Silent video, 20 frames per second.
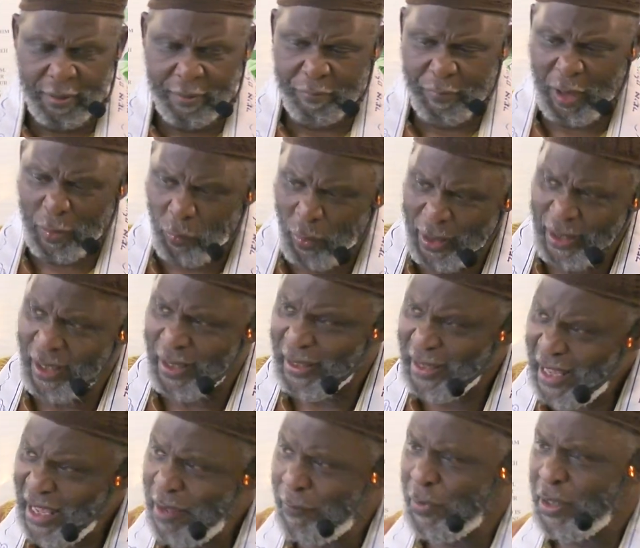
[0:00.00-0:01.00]
But when the
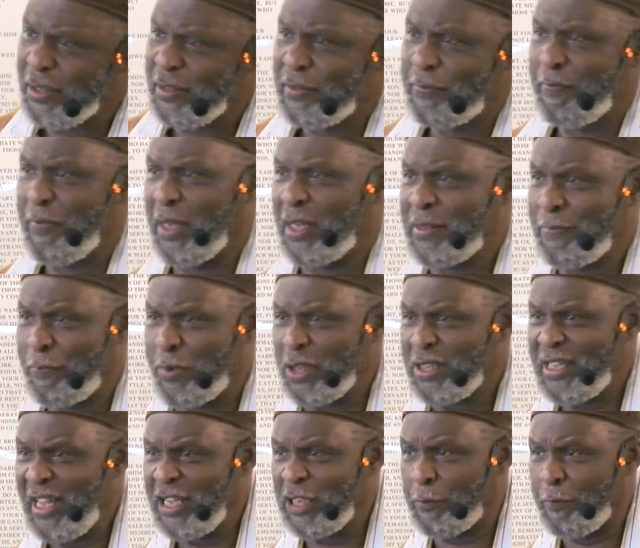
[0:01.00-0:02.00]
demons
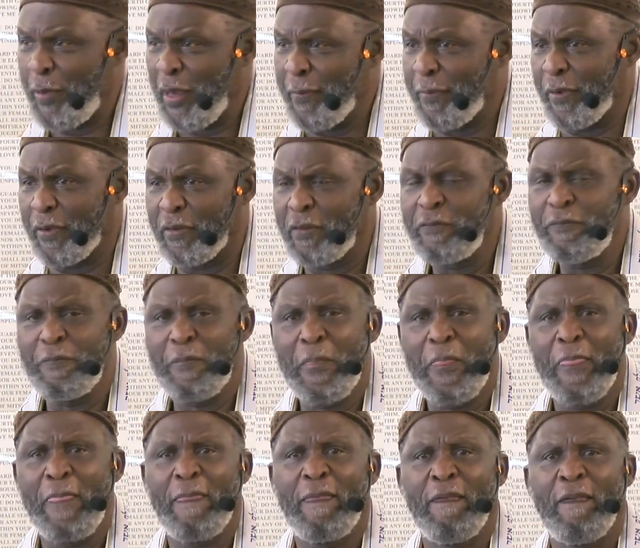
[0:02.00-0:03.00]
possess people,
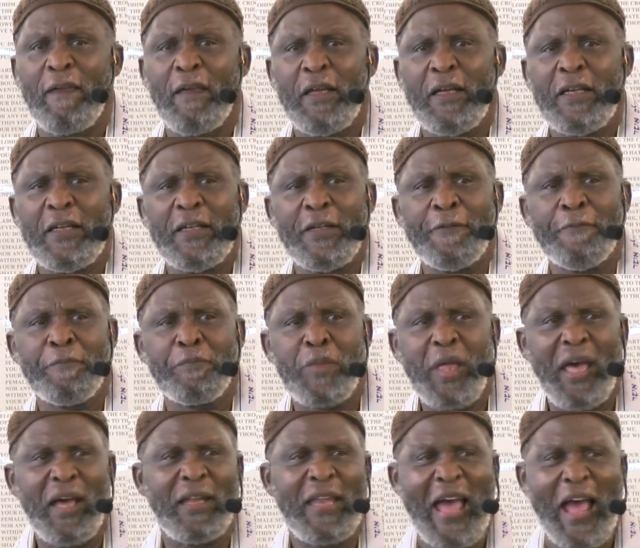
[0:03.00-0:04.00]

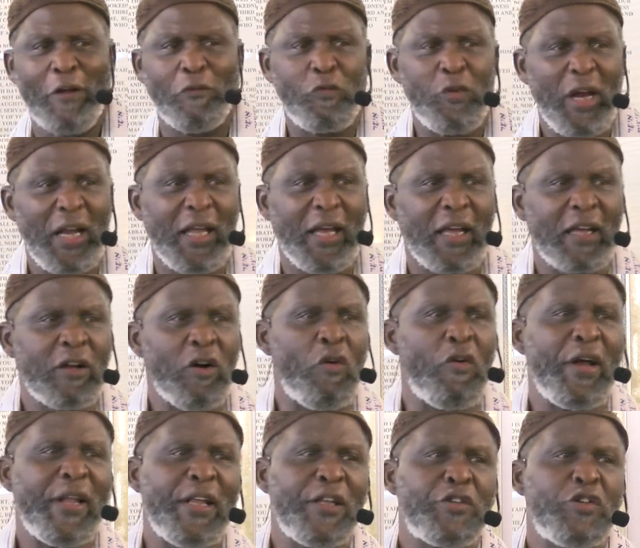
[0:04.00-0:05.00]
they're not really
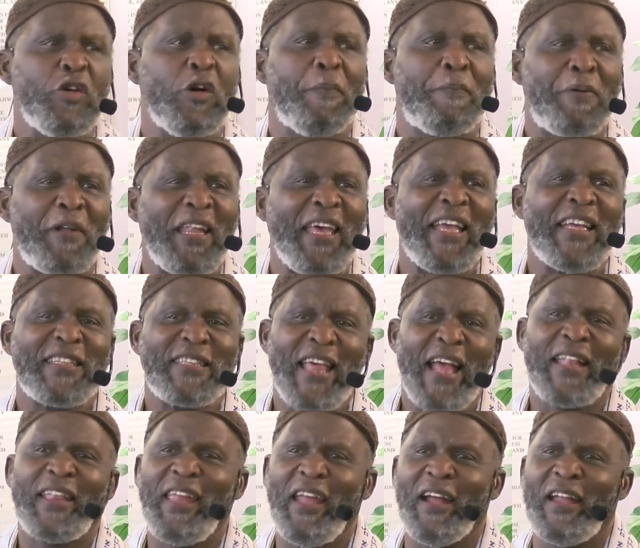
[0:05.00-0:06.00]
going into a place
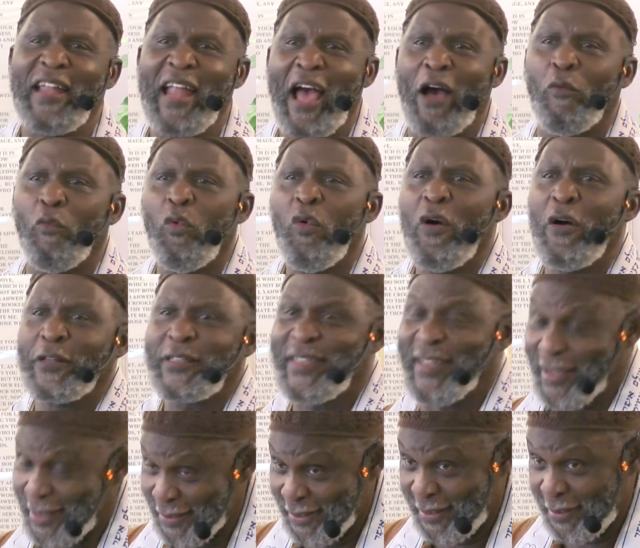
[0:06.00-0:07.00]
that they're not
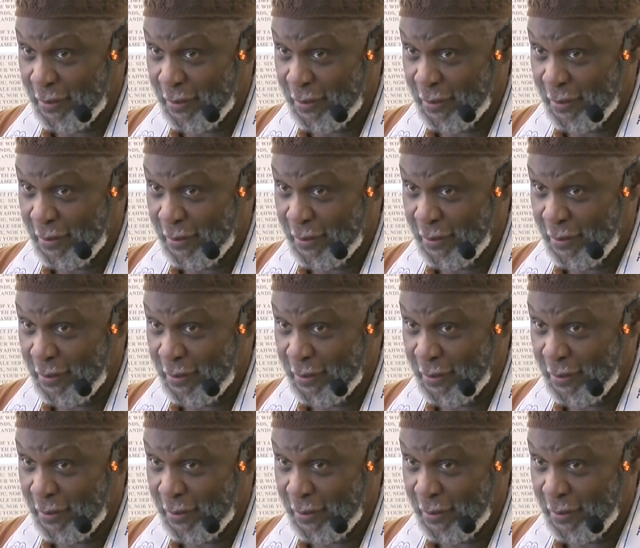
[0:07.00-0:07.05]
wanted.